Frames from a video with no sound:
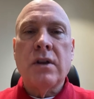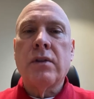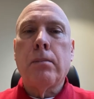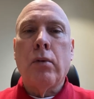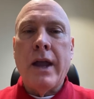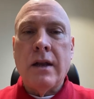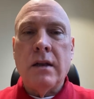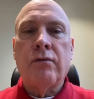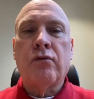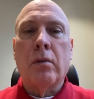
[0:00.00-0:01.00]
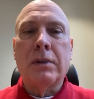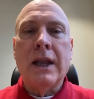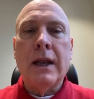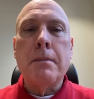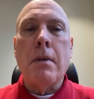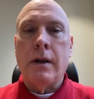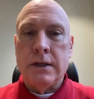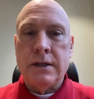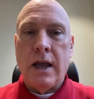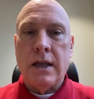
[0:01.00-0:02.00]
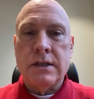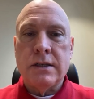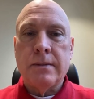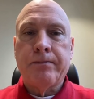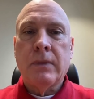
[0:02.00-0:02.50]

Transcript: of the planet from getting monetized.